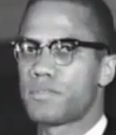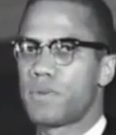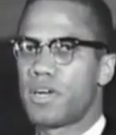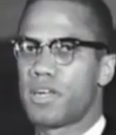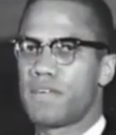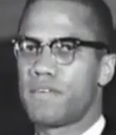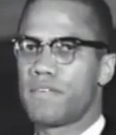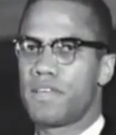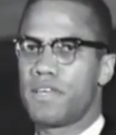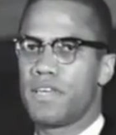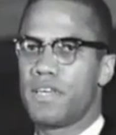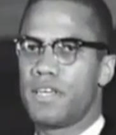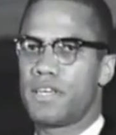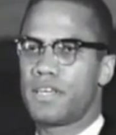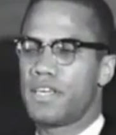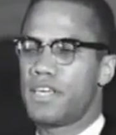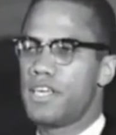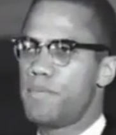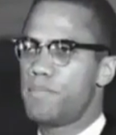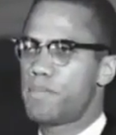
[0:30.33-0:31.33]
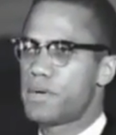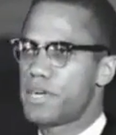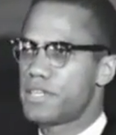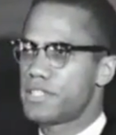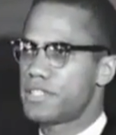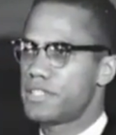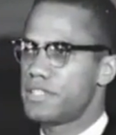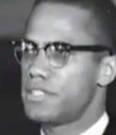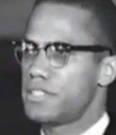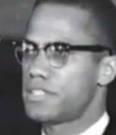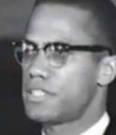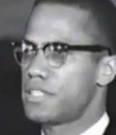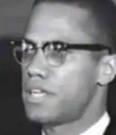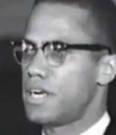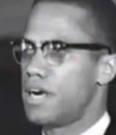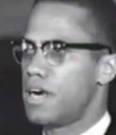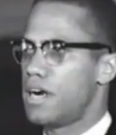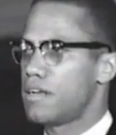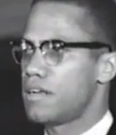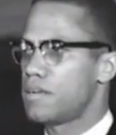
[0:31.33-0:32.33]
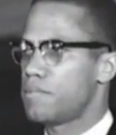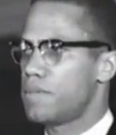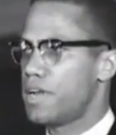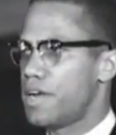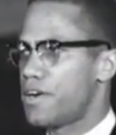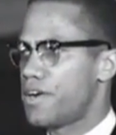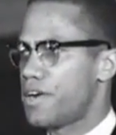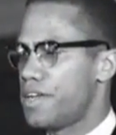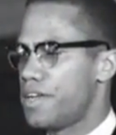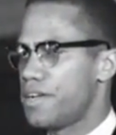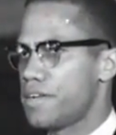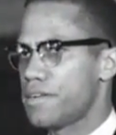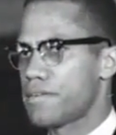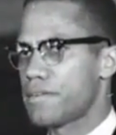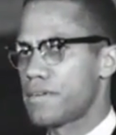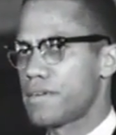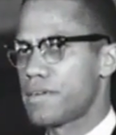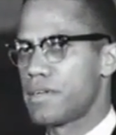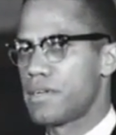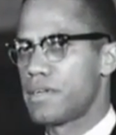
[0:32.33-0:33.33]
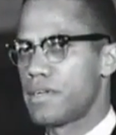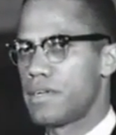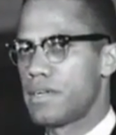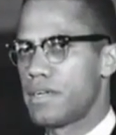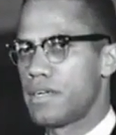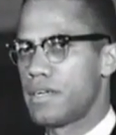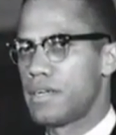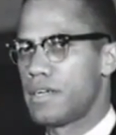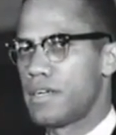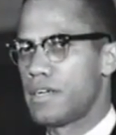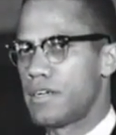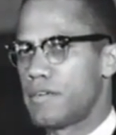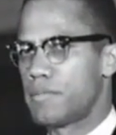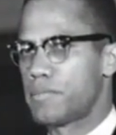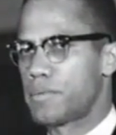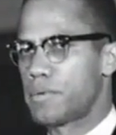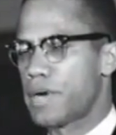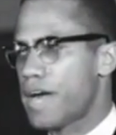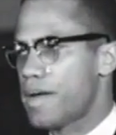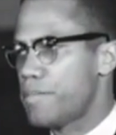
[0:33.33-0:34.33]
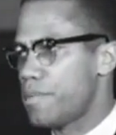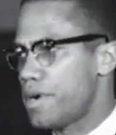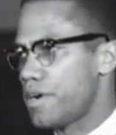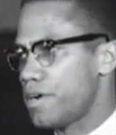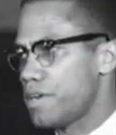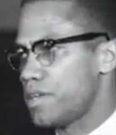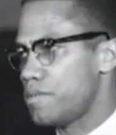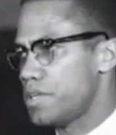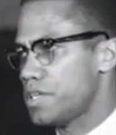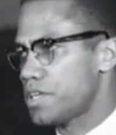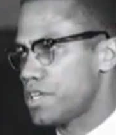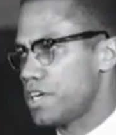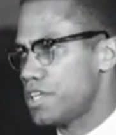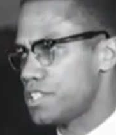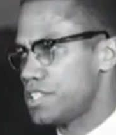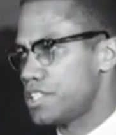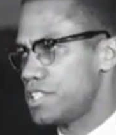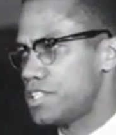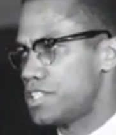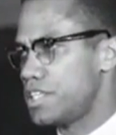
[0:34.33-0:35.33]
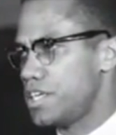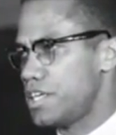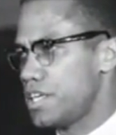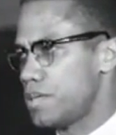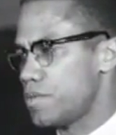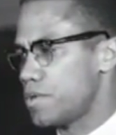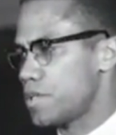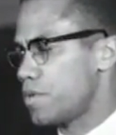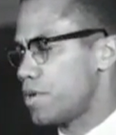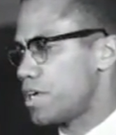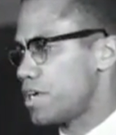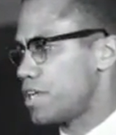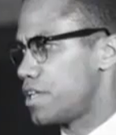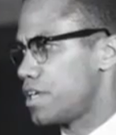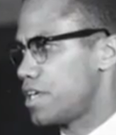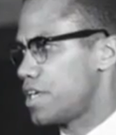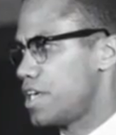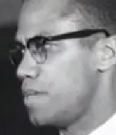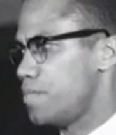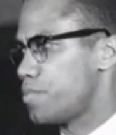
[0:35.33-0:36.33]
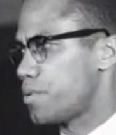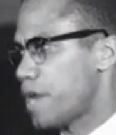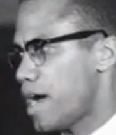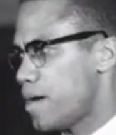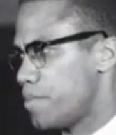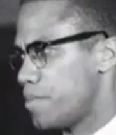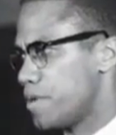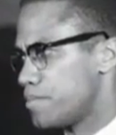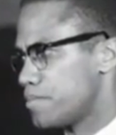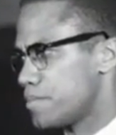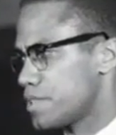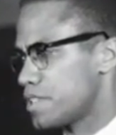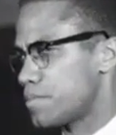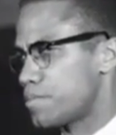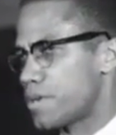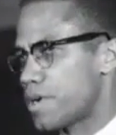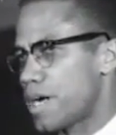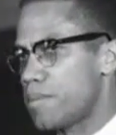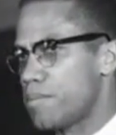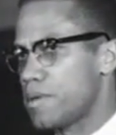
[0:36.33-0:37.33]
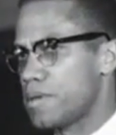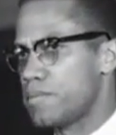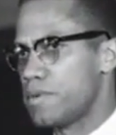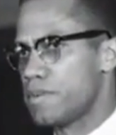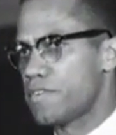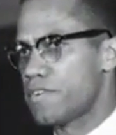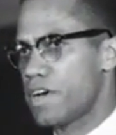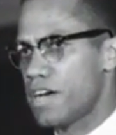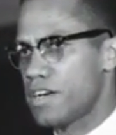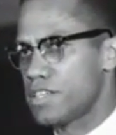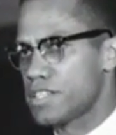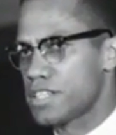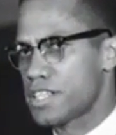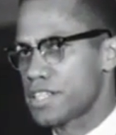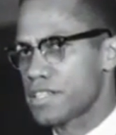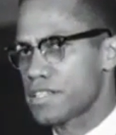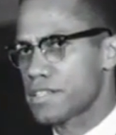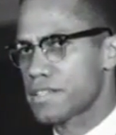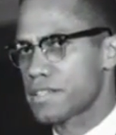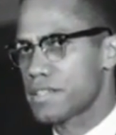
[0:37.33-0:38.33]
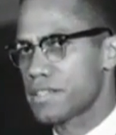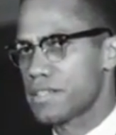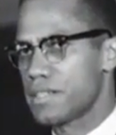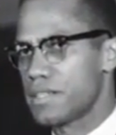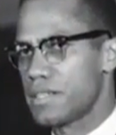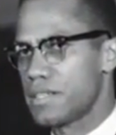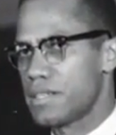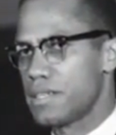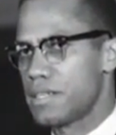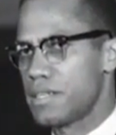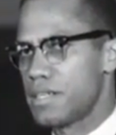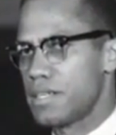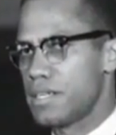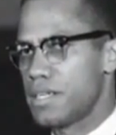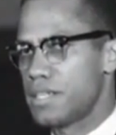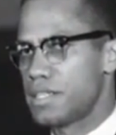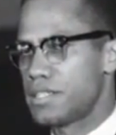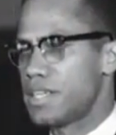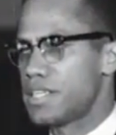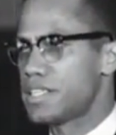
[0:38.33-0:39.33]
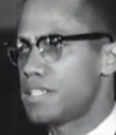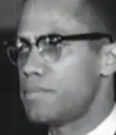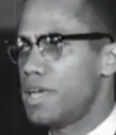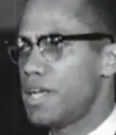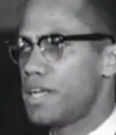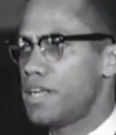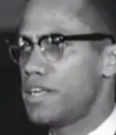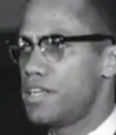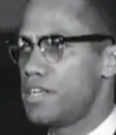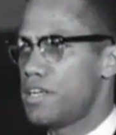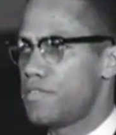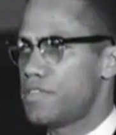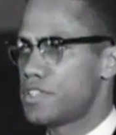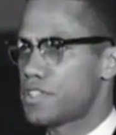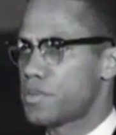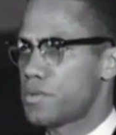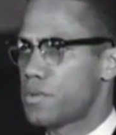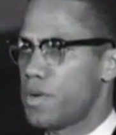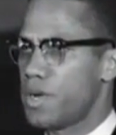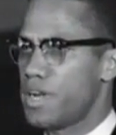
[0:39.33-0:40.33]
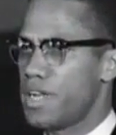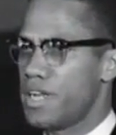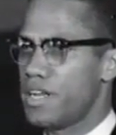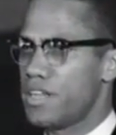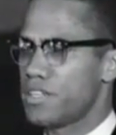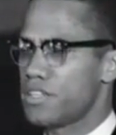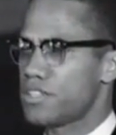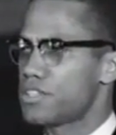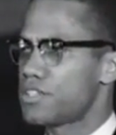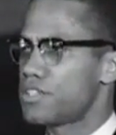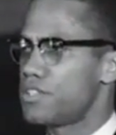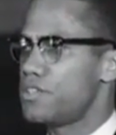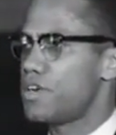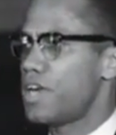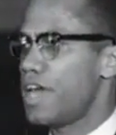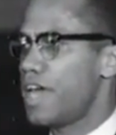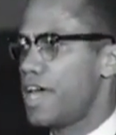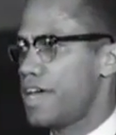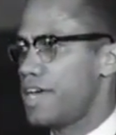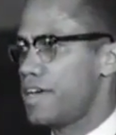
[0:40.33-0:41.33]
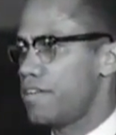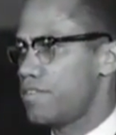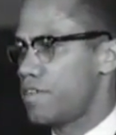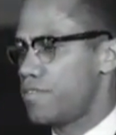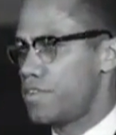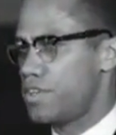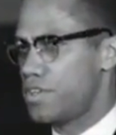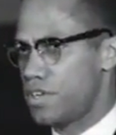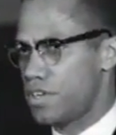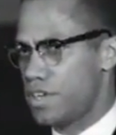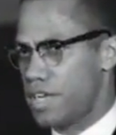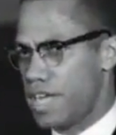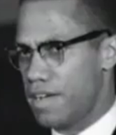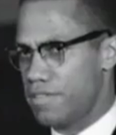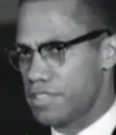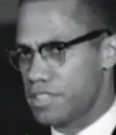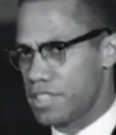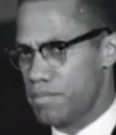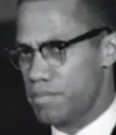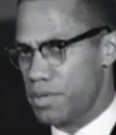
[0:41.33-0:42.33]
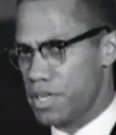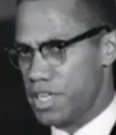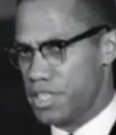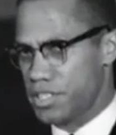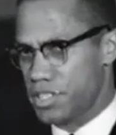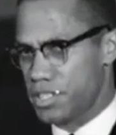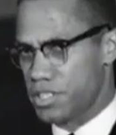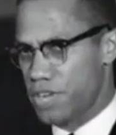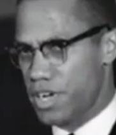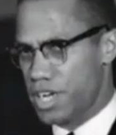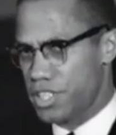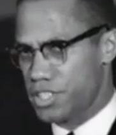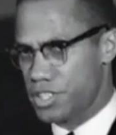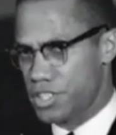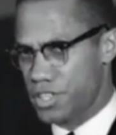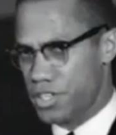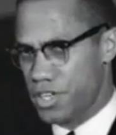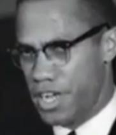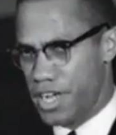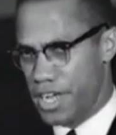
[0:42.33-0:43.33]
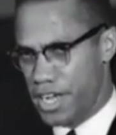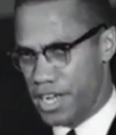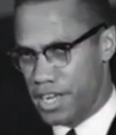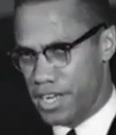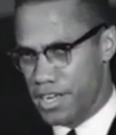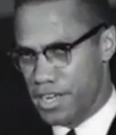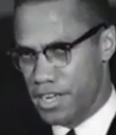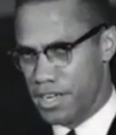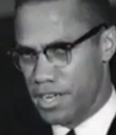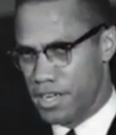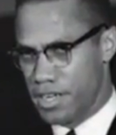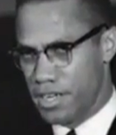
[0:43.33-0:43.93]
is one of the key persons in the Harlem area, primarily because he's dealing with one of the key problems, the problem of housing. It doesn't make any difference what else you have. If you don't have some place to rest your head,